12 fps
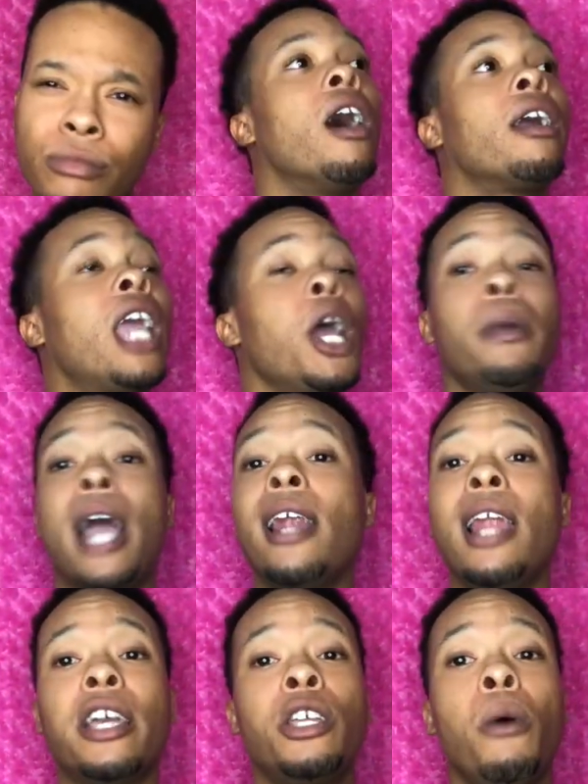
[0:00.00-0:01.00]
Carrie, I
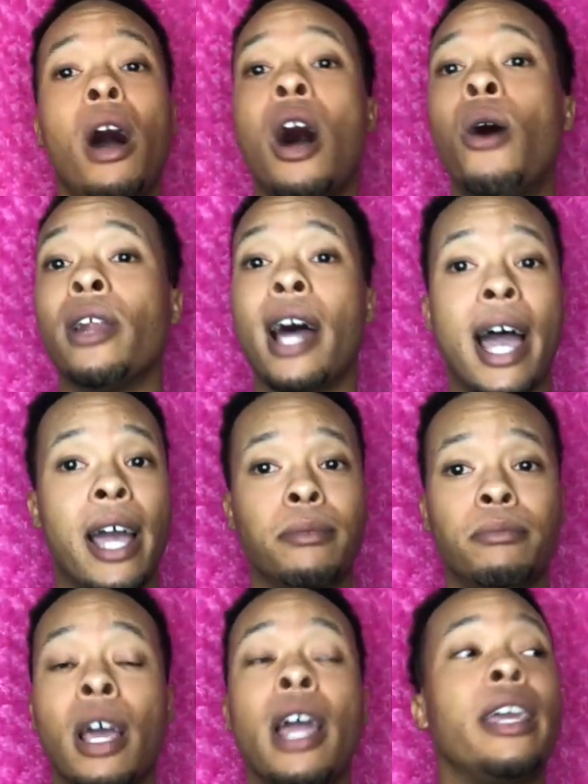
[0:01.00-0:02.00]
like you a whole lot.
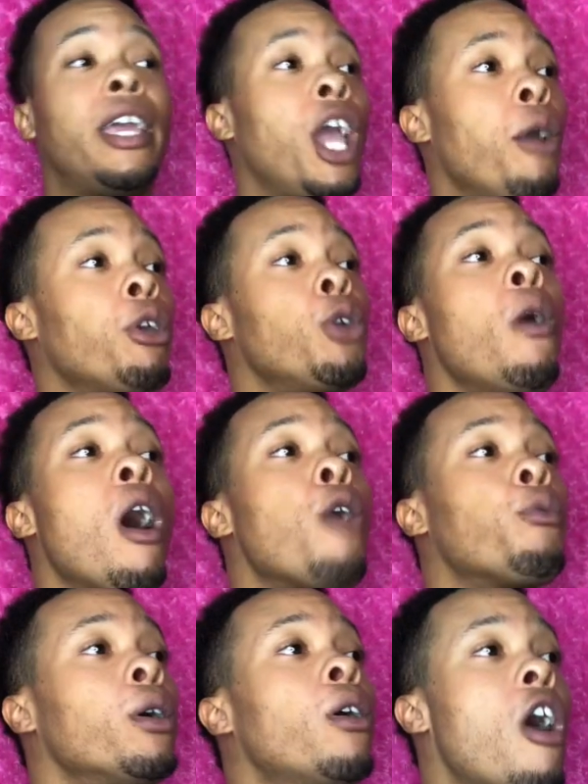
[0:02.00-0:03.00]
Carrie, you are a
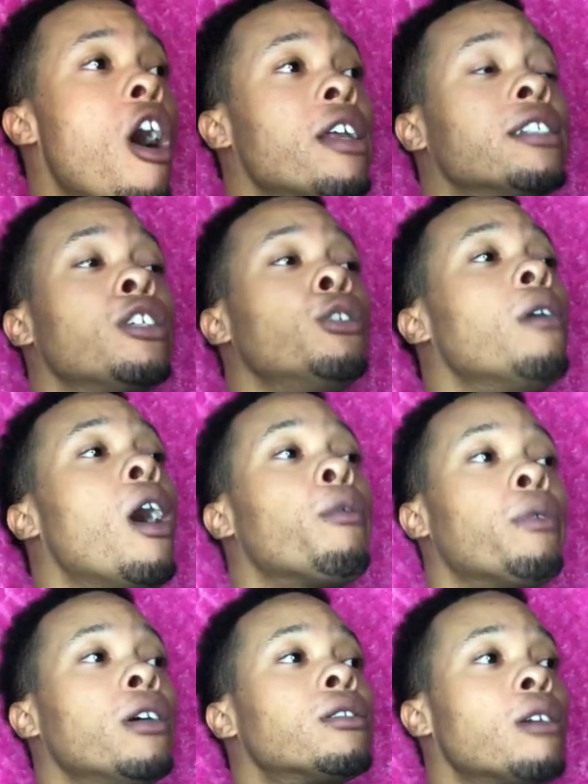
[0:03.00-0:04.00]
real artist and you are a
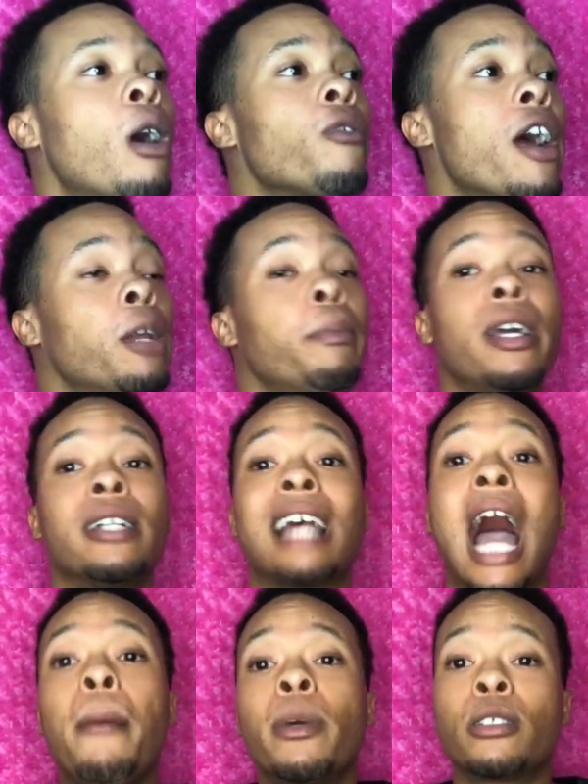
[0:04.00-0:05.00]
real songwriter because
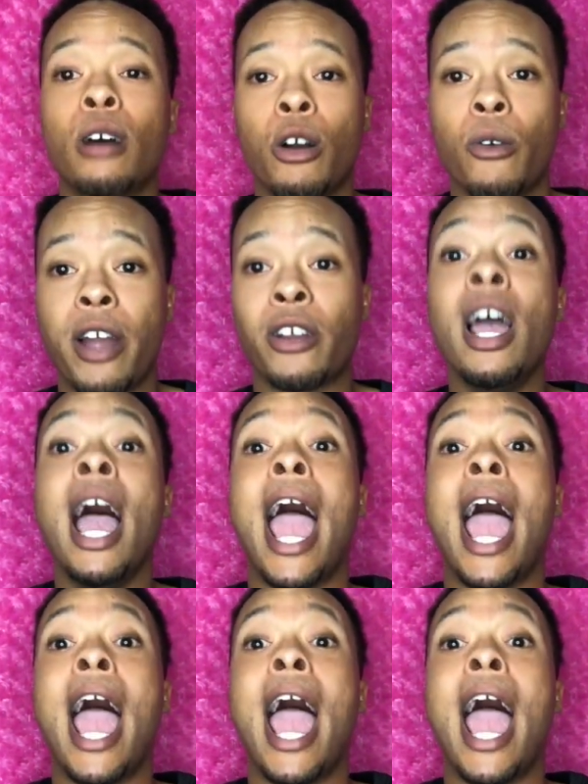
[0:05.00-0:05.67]
I'm a songwriter.